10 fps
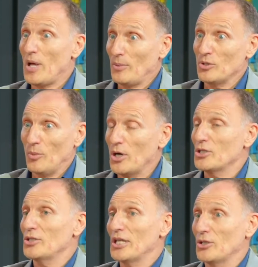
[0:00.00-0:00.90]
be able to
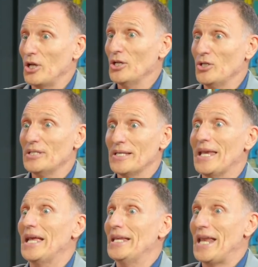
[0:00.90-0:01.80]
market. So technology is
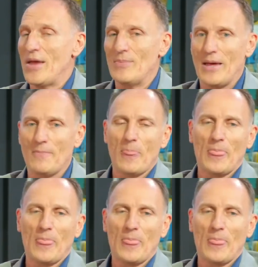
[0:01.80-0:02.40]
an enabler.